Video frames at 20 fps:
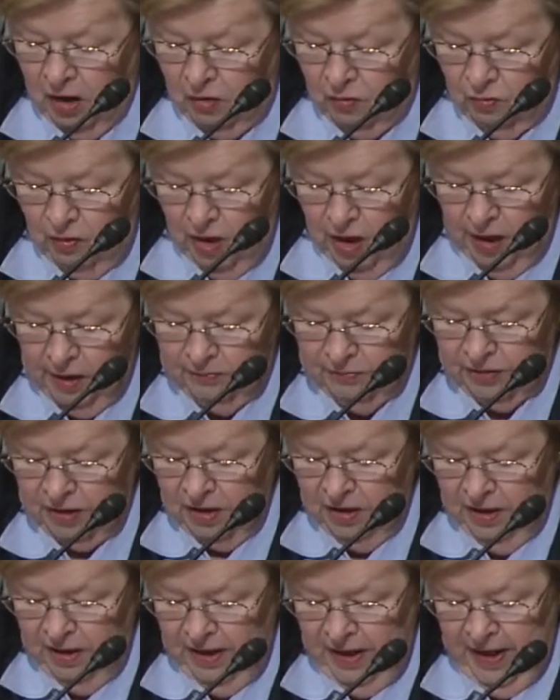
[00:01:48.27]
crimes
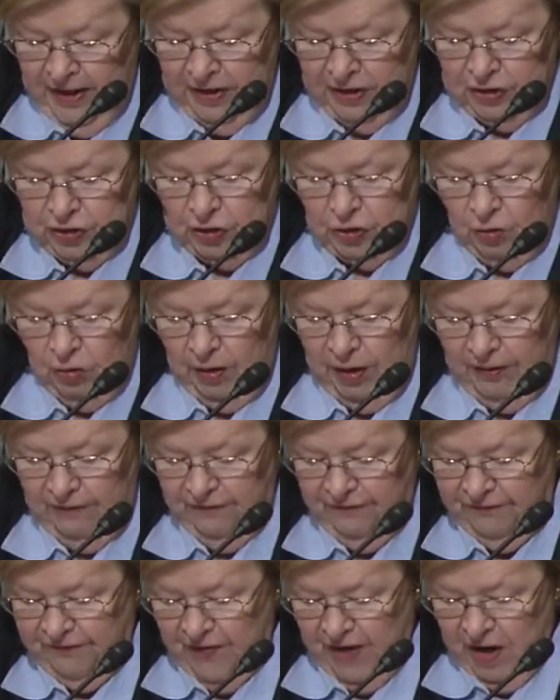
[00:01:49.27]
and ensuring
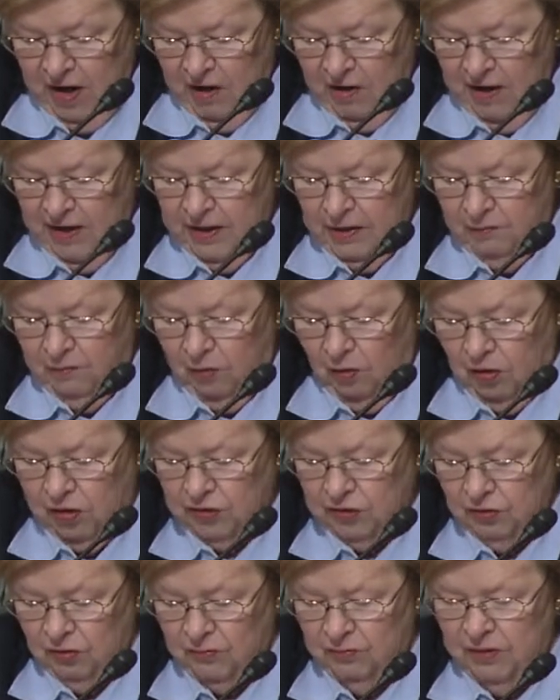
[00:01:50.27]
fair and
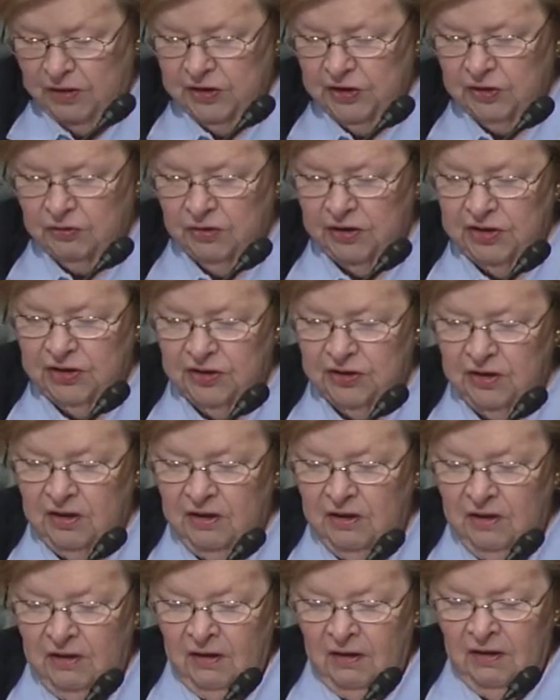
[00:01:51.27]
impartial administration
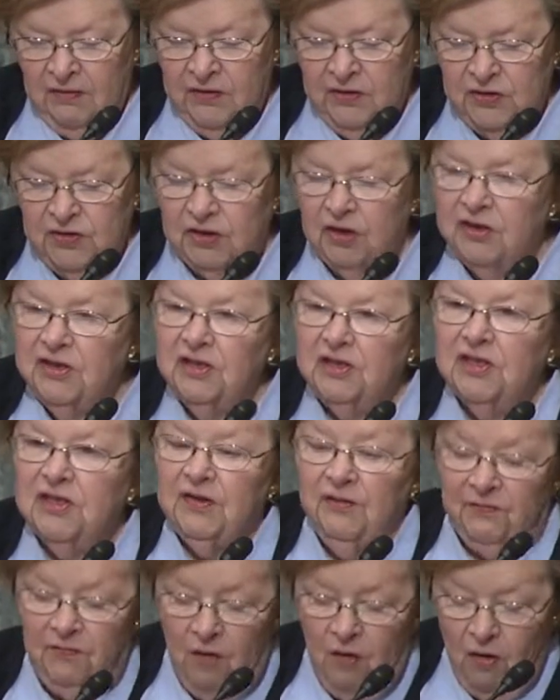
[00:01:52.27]
of the
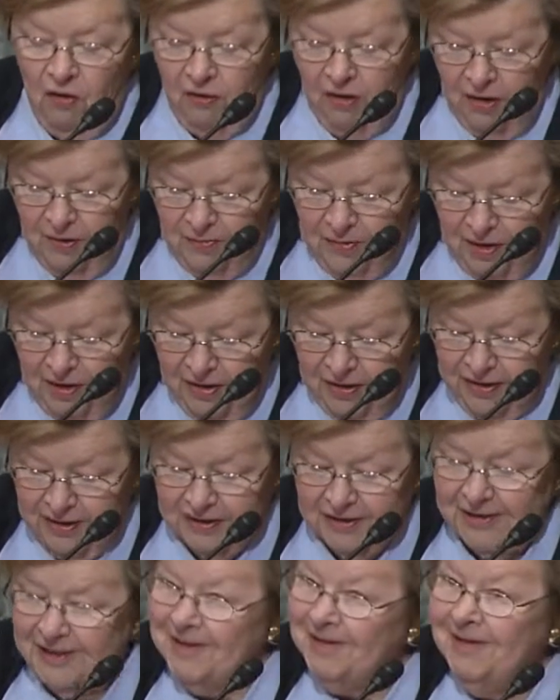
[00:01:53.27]
justice of all
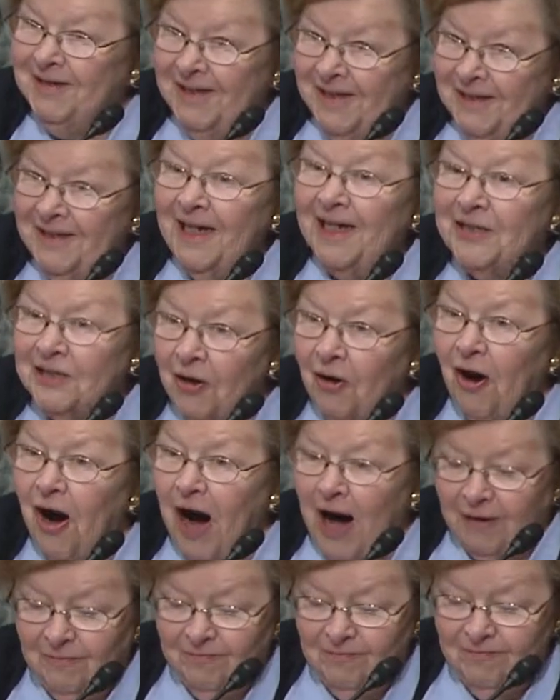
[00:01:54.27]
Americans. That's a
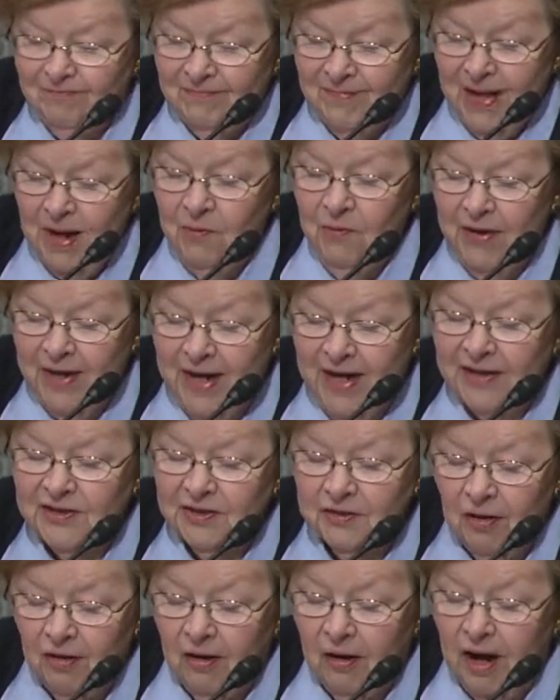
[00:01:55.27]
lot. And we
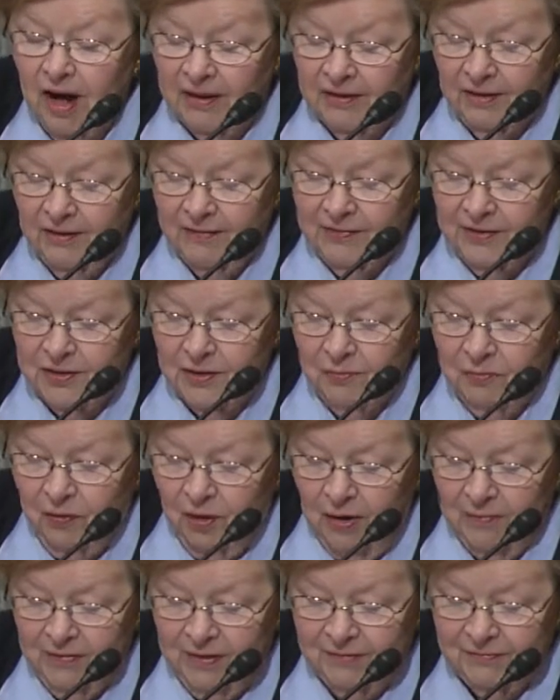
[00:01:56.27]
ask a lot of the
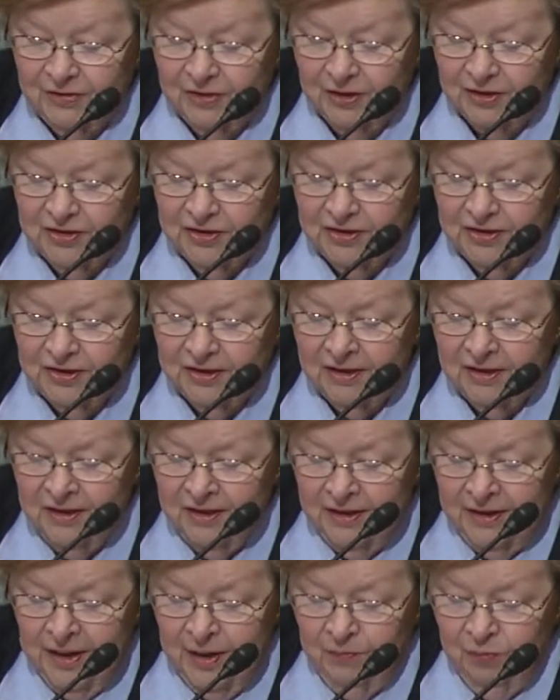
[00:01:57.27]
Department of Justice,
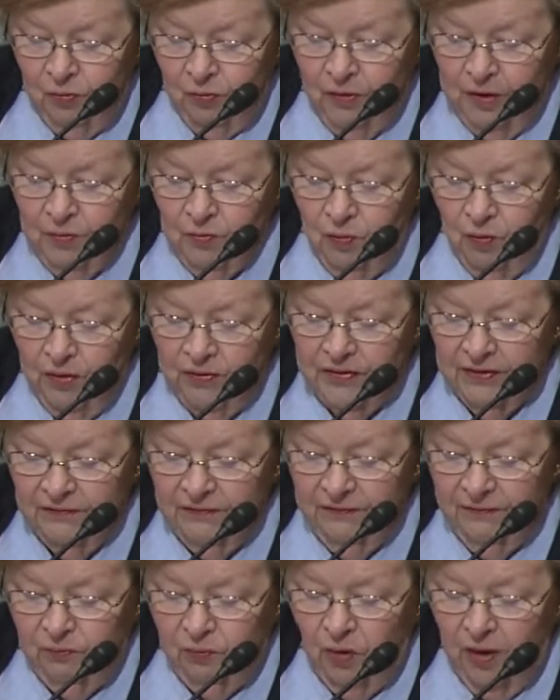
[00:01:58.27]
employing more than
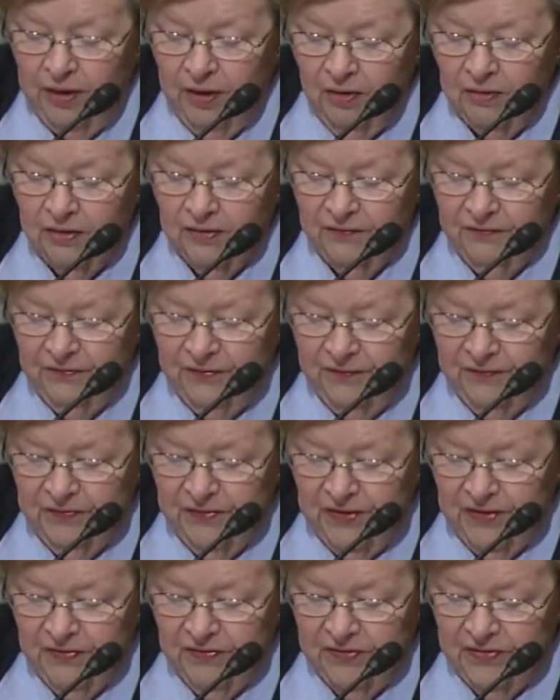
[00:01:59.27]

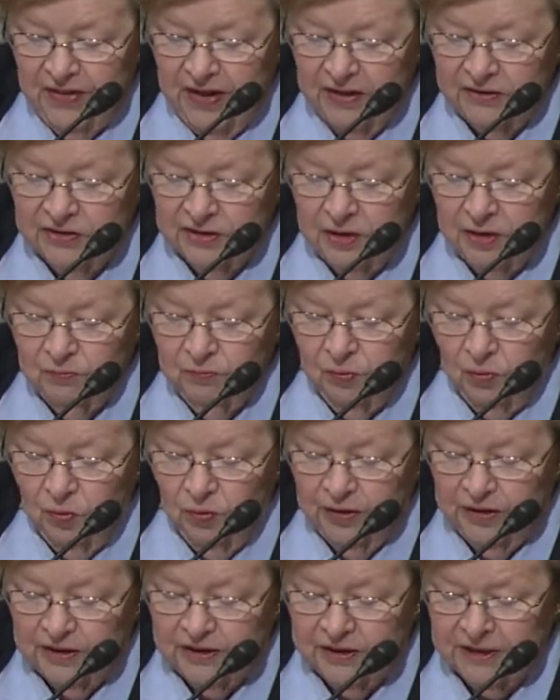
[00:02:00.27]
115,000
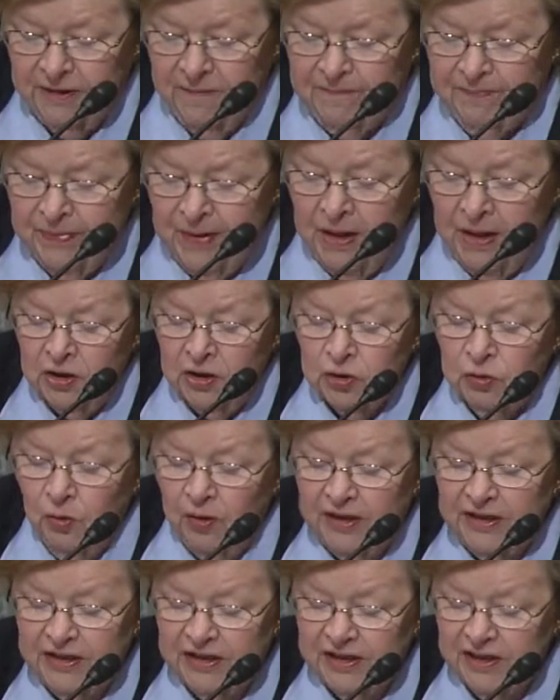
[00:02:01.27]
employees.
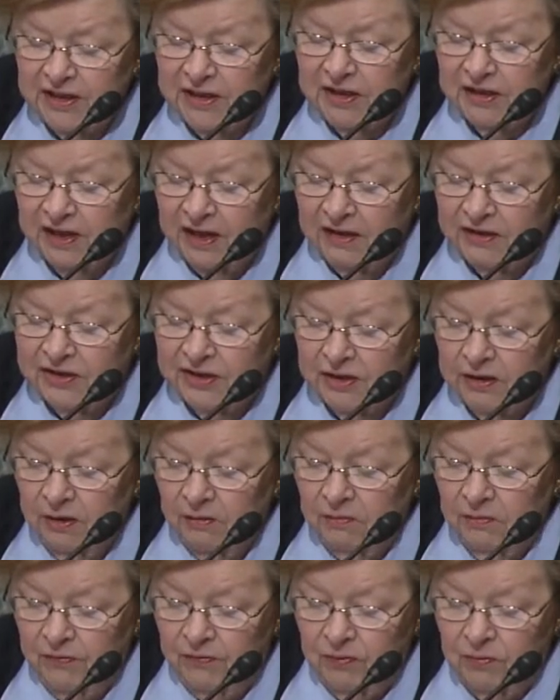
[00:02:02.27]
26,000
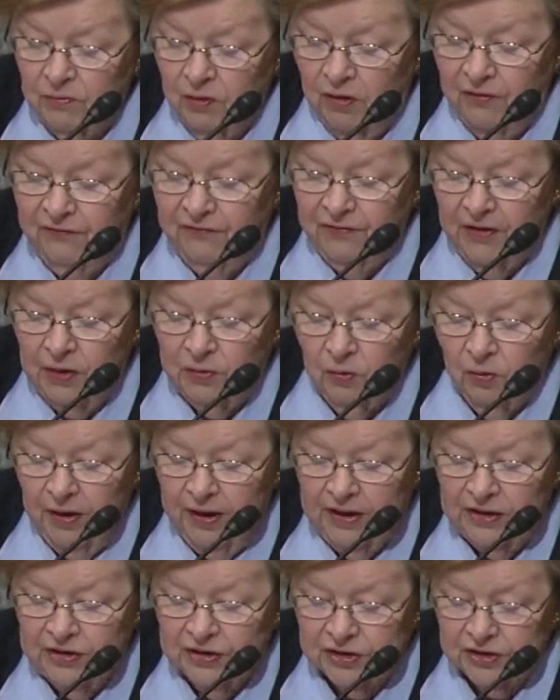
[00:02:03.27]
of them are federal
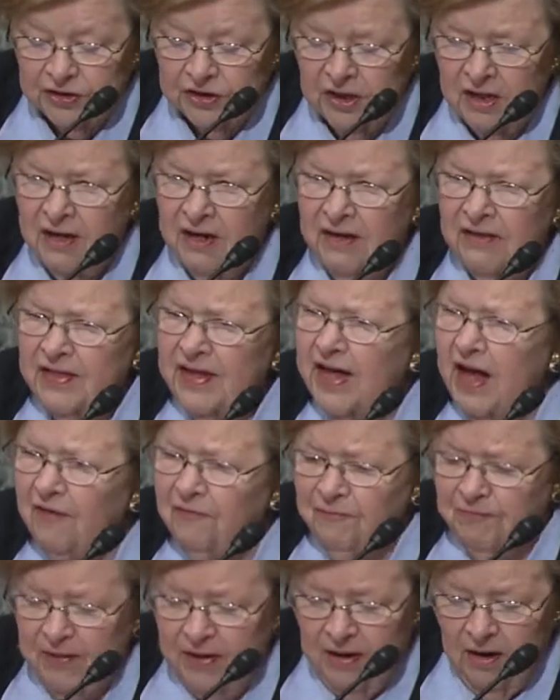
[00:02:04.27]
agents, the
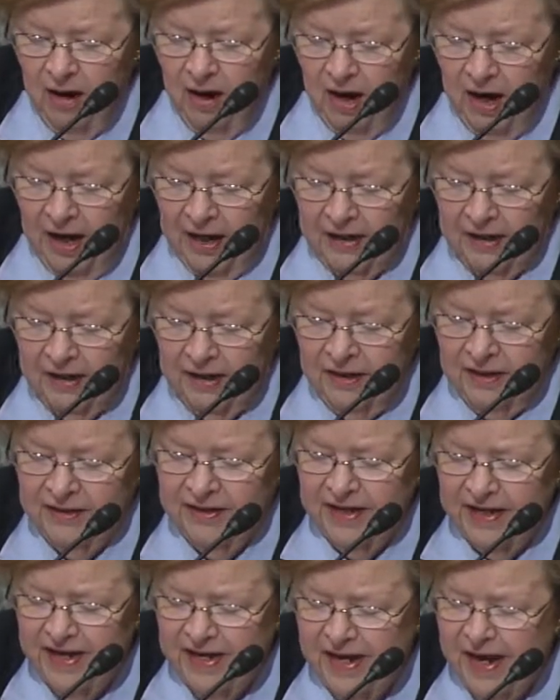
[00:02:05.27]
FBI,
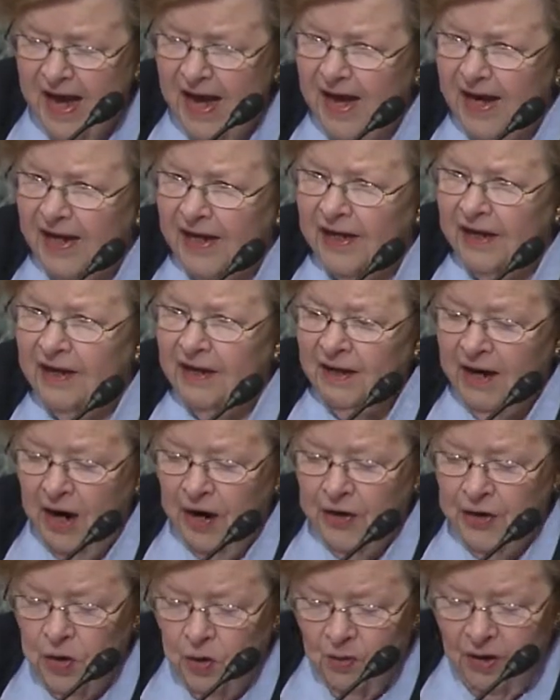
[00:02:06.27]
DEA,
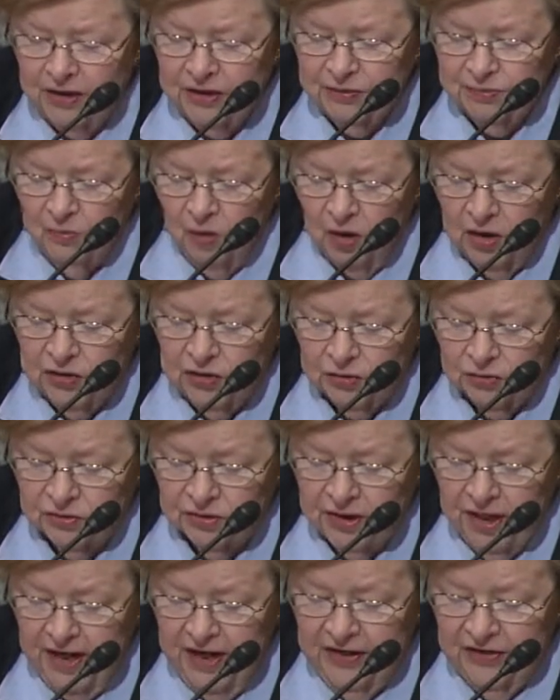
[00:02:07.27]
our U.S.
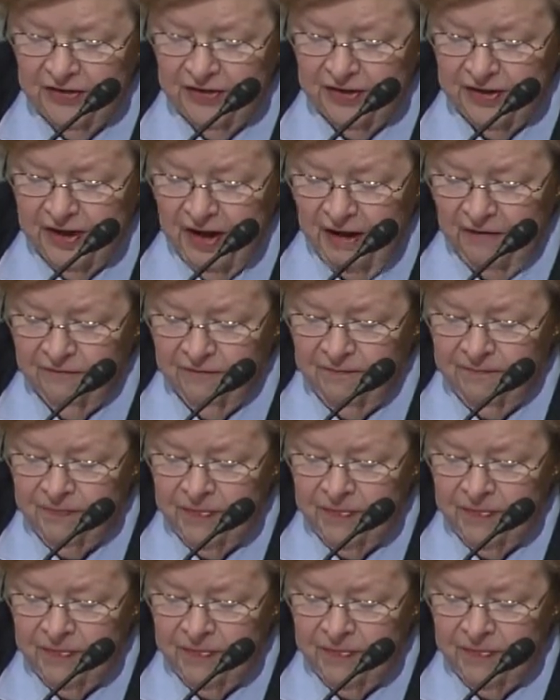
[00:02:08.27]
Marshals, ATF.